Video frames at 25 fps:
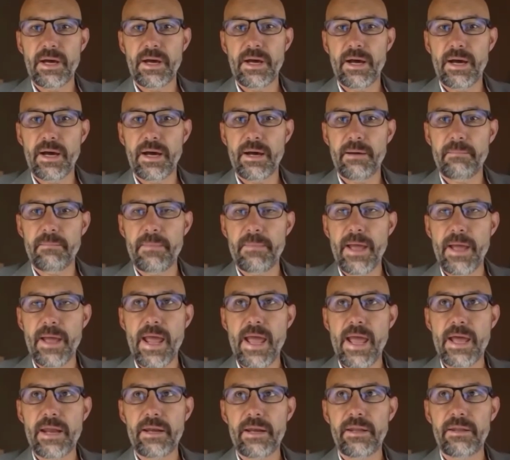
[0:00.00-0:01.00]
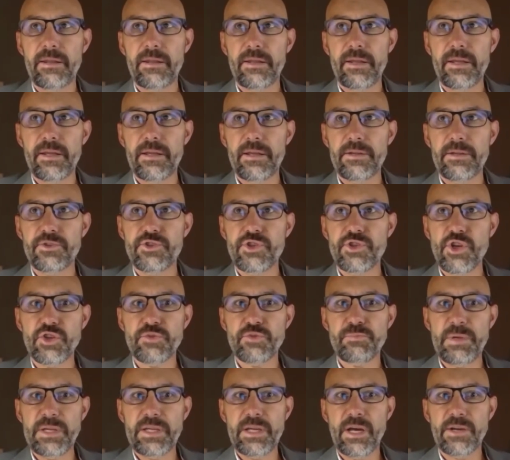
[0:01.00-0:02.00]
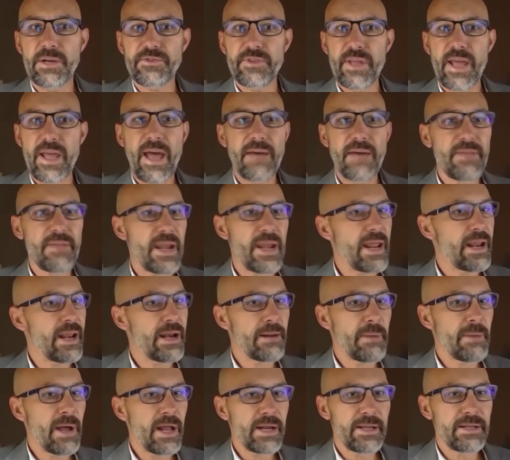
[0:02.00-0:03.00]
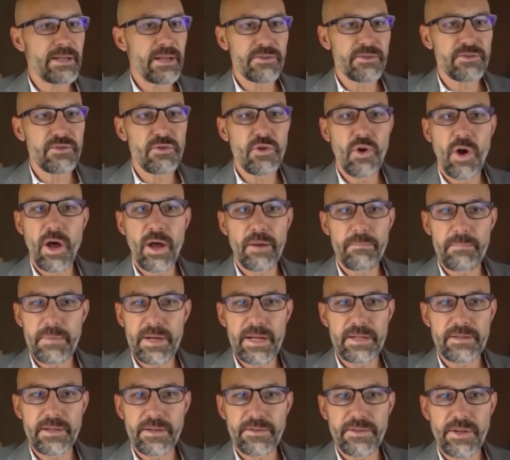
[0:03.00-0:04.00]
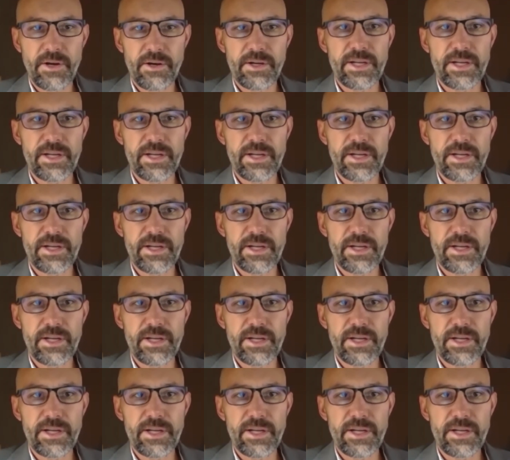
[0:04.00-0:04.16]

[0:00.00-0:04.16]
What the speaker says: And just because they have that antibody does not mean that they're